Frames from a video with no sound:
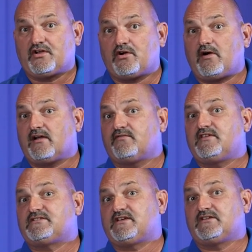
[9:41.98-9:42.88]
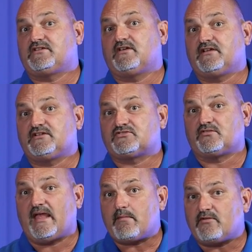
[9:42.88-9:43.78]
can go out of this into
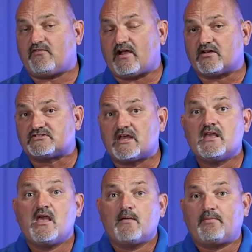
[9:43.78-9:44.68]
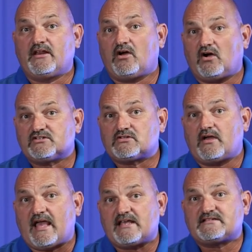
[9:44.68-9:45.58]
additional amplifiers, but it also
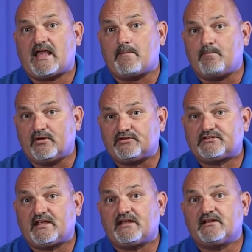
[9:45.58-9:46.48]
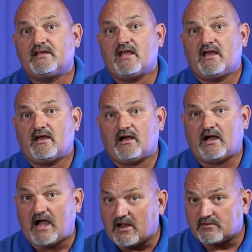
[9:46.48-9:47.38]
has a built-in uh, high